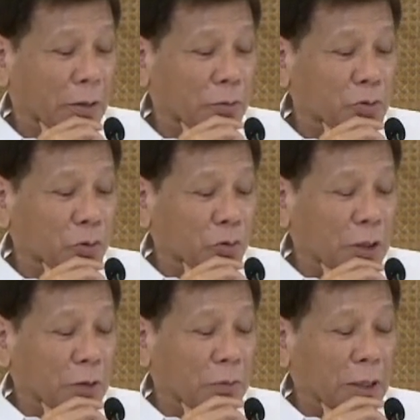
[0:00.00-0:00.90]
Gusto
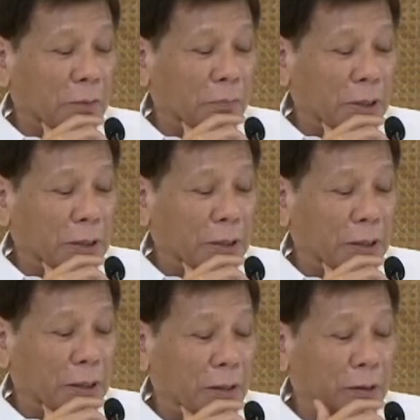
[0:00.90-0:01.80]
ko lang malaman na
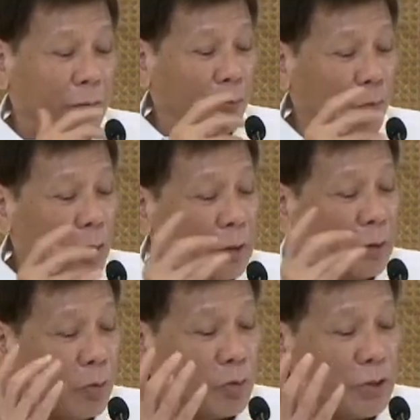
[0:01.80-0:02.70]

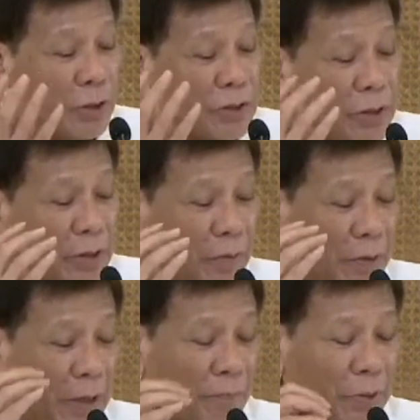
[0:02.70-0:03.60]
what caused, I said,
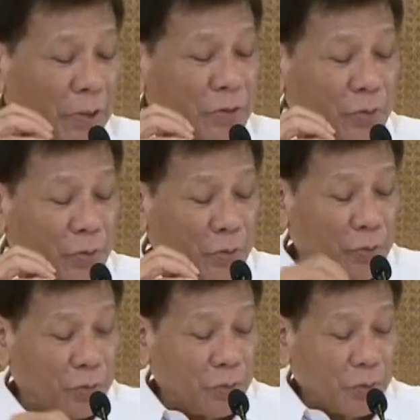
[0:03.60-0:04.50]
the numbers
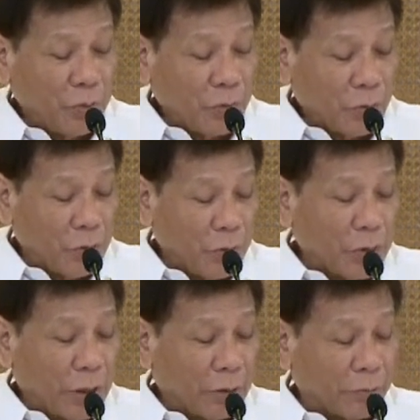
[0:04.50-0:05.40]
to go
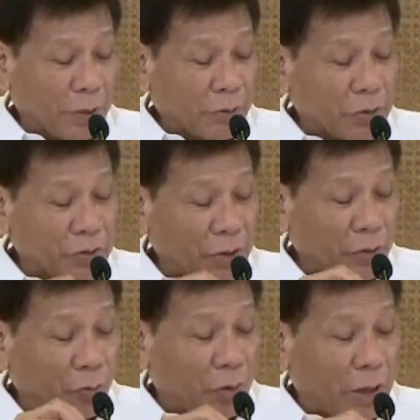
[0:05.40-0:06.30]
down, because
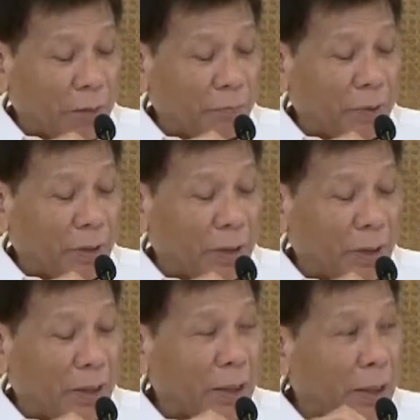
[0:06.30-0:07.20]
it would come
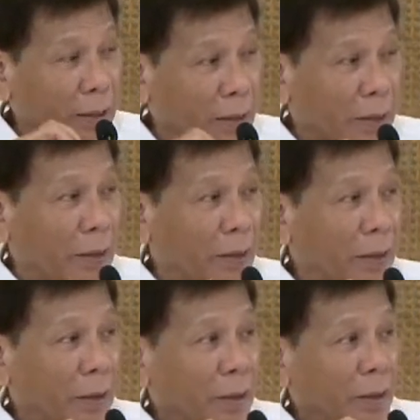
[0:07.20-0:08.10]
in handy.
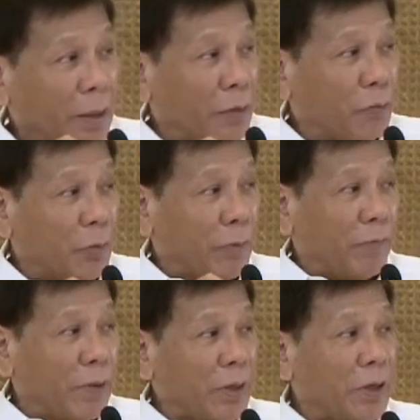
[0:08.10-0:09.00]
It would be
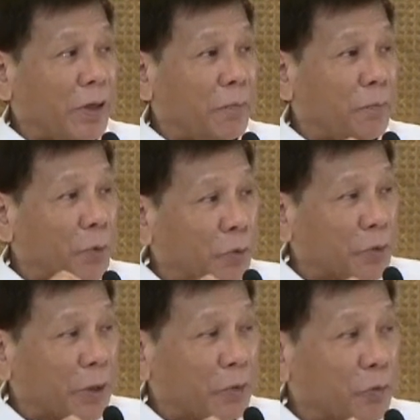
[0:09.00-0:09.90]
very
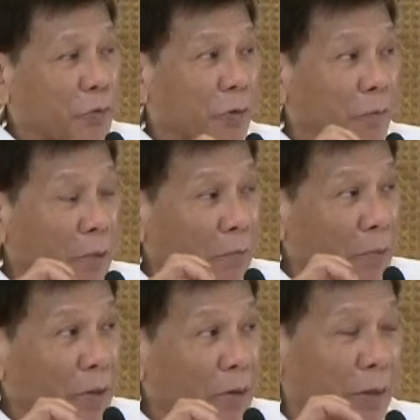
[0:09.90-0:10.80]
important to
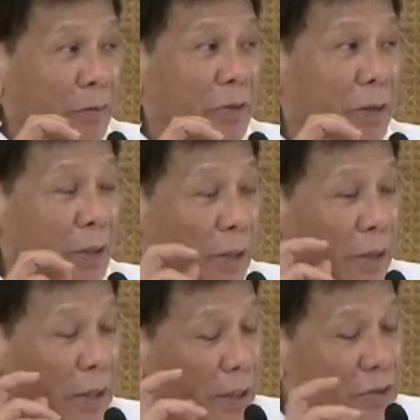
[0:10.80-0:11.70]
remember now
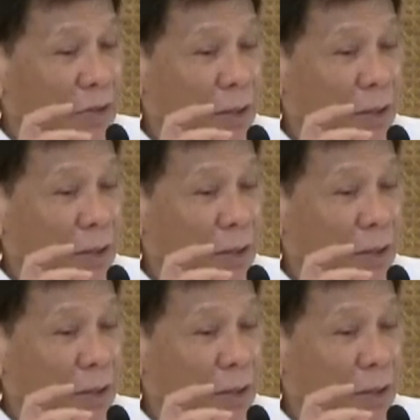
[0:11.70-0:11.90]
the days